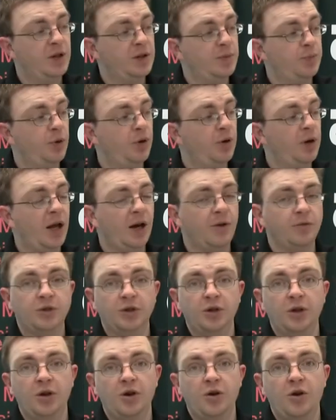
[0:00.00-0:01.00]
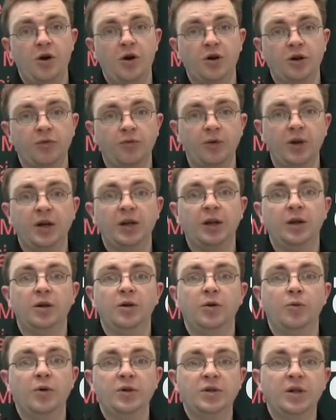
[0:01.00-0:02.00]
pole out on a real
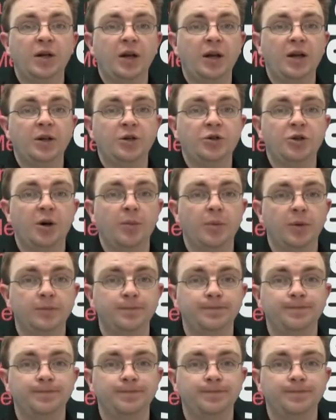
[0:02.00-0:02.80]
window cleaning job.